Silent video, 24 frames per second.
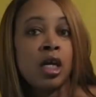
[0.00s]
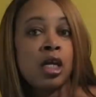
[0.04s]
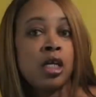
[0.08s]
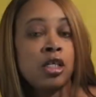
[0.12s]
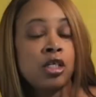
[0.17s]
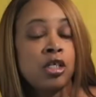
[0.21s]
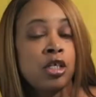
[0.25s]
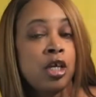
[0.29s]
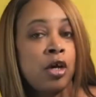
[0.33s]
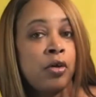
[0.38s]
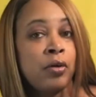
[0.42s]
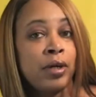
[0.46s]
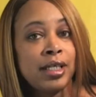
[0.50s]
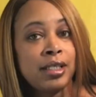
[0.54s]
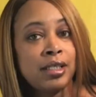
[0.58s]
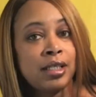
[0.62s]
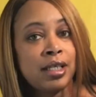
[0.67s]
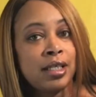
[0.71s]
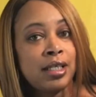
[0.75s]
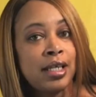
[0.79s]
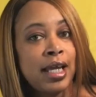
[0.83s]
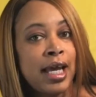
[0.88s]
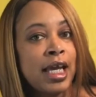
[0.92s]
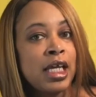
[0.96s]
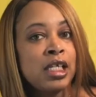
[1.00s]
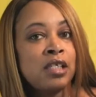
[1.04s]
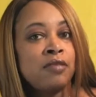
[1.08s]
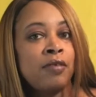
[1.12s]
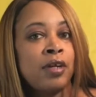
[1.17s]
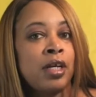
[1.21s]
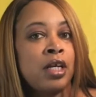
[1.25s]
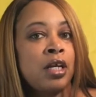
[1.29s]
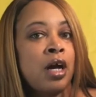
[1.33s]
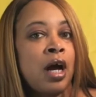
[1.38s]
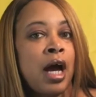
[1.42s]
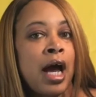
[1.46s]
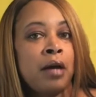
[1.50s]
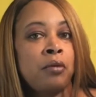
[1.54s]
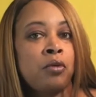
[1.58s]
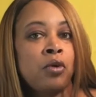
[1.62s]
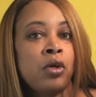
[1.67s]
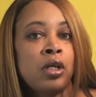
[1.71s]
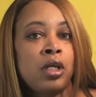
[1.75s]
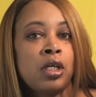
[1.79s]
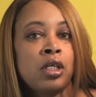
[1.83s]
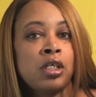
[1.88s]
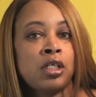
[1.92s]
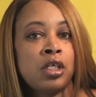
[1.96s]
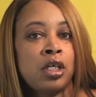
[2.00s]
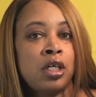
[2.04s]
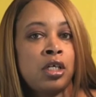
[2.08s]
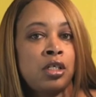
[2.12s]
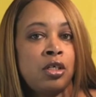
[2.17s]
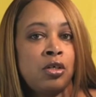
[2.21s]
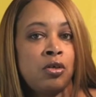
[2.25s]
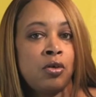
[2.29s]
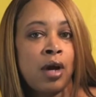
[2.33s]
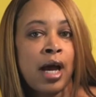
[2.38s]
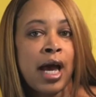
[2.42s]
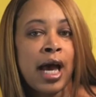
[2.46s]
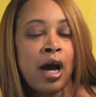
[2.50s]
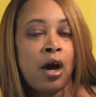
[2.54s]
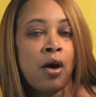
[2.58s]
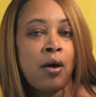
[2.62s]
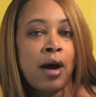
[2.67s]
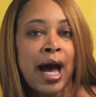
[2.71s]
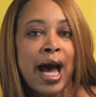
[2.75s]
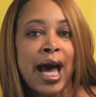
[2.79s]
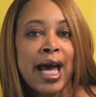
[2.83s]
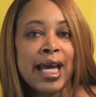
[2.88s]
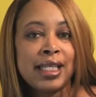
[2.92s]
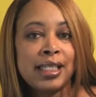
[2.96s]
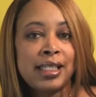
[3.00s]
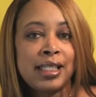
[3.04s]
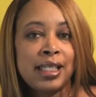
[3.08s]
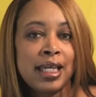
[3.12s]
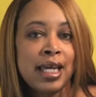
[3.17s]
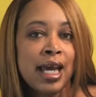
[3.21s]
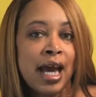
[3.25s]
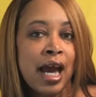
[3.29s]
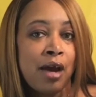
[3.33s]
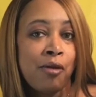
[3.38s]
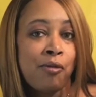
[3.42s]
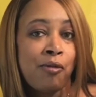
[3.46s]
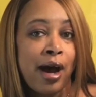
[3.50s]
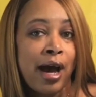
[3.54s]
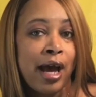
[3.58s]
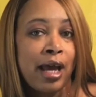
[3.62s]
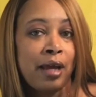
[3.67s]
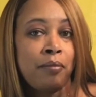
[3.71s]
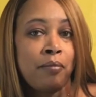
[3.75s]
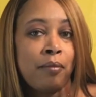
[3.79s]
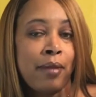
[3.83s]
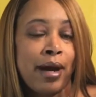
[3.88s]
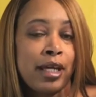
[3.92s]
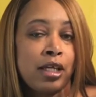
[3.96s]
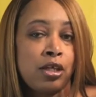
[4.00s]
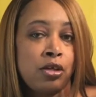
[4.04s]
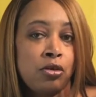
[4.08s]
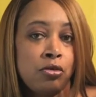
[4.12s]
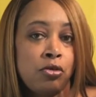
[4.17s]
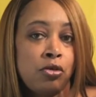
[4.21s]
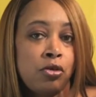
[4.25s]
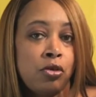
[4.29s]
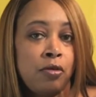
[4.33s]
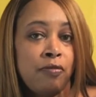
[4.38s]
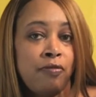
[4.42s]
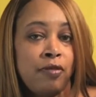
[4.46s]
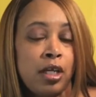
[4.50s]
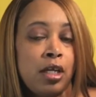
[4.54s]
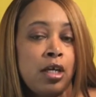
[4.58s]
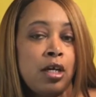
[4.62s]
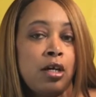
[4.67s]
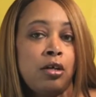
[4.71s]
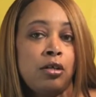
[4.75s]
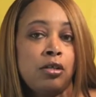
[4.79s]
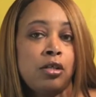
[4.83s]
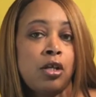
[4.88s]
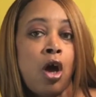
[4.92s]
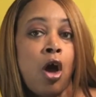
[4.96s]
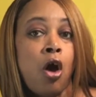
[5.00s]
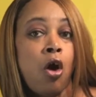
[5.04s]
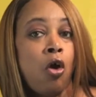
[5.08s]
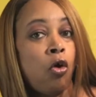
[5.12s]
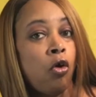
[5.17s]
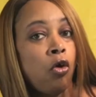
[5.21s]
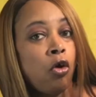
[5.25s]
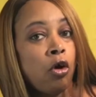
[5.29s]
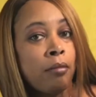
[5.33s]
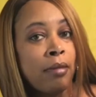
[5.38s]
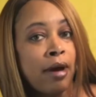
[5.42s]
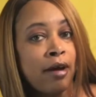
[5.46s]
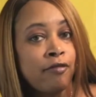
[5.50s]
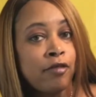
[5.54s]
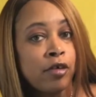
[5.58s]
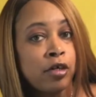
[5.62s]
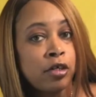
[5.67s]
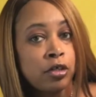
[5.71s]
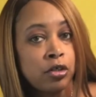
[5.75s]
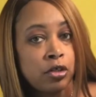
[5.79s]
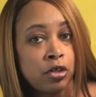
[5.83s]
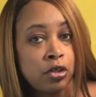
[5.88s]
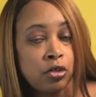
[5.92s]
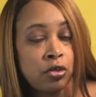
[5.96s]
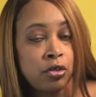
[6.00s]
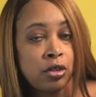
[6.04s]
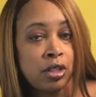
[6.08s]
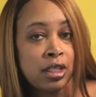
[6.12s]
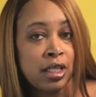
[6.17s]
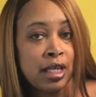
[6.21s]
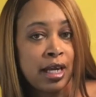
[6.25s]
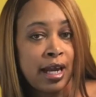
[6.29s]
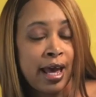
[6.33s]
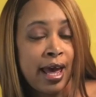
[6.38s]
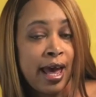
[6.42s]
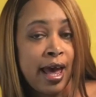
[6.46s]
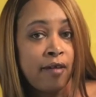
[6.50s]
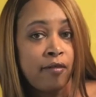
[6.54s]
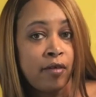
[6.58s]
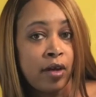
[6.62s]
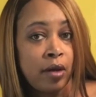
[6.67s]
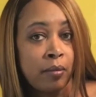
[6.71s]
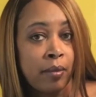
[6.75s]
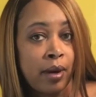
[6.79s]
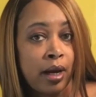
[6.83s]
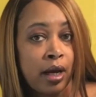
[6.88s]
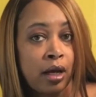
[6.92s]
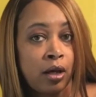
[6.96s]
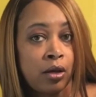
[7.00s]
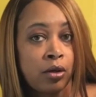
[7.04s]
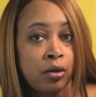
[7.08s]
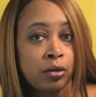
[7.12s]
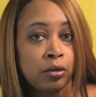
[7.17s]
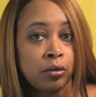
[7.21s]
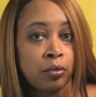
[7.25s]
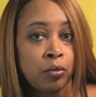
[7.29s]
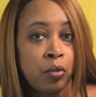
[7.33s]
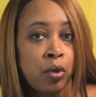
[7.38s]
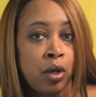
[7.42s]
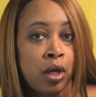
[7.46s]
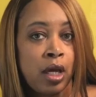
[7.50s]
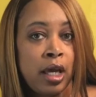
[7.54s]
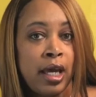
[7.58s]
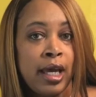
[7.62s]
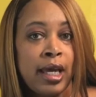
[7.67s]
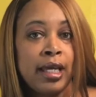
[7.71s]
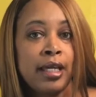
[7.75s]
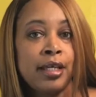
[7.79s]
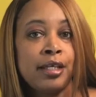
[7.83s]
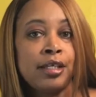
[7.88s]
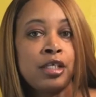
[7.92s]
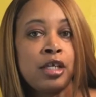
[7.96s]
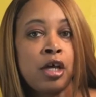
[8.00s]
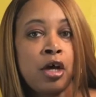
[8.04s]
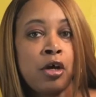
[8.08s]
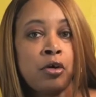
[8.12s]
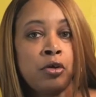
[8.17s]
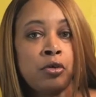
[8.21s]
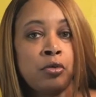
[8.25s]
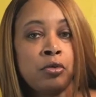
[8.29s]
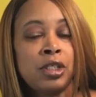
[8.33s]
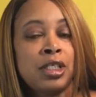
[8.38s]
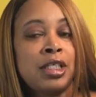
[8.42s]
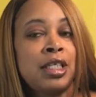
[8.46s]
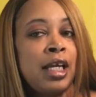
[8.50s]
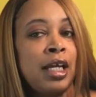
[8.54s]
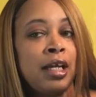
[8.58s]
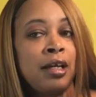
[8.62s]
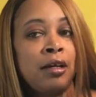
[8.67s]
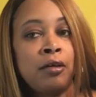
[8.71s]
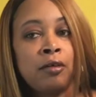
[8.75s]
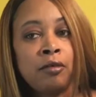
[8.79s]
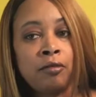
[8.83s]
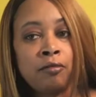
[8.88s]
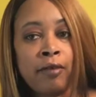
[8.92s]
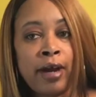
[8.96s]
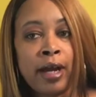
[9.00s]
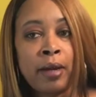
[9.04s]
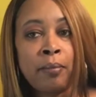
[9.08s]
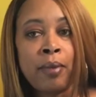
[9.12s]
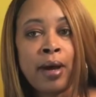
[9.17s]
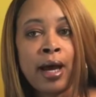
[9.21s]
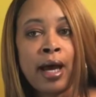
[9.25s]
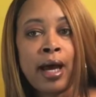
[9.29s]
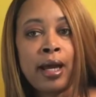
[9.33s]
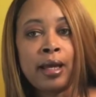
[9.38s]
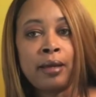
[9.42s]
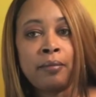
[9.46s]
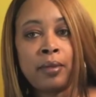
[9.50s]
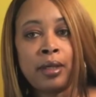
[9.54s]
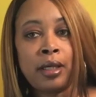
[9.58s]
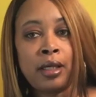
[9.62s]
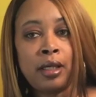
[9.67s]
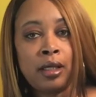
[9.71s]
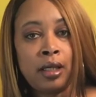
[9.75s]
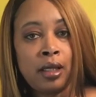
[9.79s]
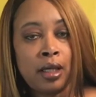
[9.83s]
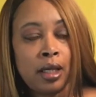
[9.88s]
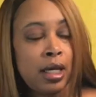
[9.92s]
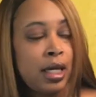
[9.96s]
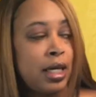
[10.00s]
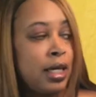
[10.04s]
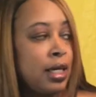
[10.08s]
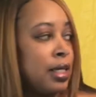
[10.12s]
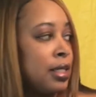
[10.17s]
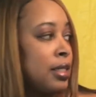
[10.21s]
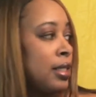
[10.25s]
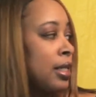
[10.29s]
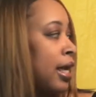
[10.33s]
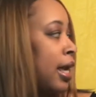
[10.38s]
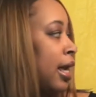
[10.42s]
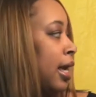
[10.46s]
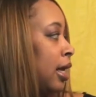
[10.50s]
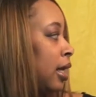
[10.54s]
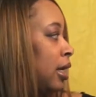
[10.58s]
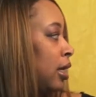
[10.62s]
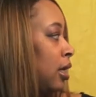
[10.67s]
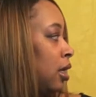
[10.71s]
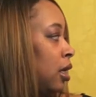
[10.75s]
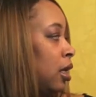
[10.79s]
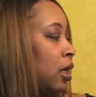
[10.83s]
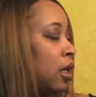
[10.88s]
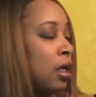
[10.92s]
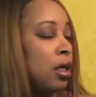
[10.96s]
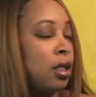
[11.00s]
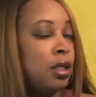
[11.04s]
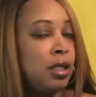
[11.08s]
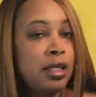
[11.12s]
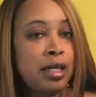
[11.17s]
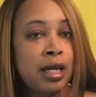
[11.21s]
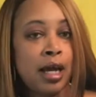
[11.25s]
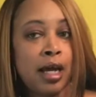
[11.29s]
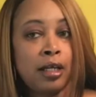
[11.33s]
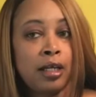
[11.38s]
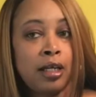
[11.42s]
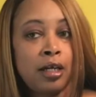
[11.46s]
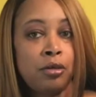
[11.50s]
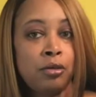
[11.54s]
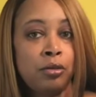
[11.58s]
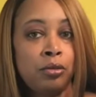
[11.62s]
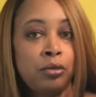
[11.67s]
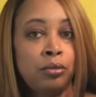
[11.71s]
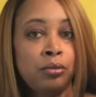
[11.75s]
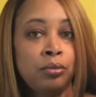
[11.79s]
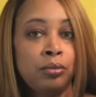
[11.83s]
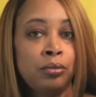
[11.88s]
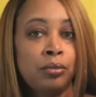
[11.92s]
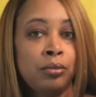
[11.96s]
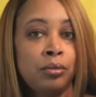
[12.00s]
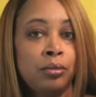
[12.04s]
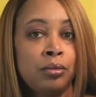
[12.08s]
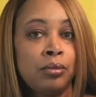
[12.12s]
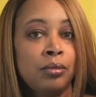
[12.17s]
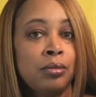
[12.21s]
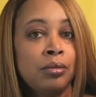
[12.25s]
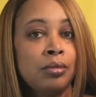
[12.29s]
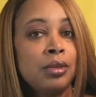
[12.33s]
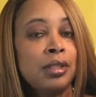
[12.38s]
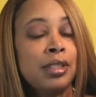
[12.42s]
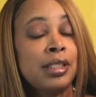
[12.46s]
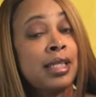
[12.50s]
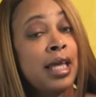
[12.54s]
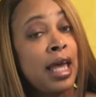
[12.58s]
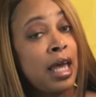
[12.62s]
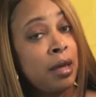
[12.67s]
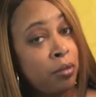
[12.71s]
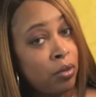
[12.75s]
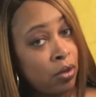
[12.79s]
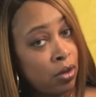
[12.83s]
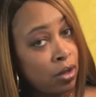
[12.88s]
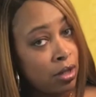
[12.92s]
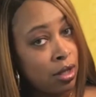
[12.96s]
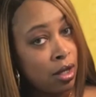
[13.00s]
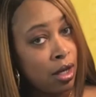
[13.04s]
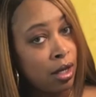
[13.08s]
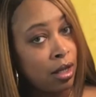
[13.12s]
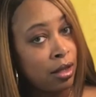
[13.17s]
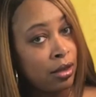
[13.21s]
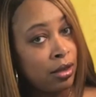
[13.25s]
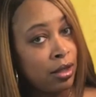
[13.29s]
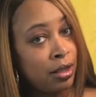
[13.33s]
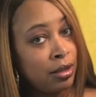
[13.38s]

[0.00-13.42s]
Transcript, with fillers: So in today's video, I'm going to show you how I DIY my YouTube videos or my photo shoots that I have in my home. So sitting right behind me is a yellow tablecloth.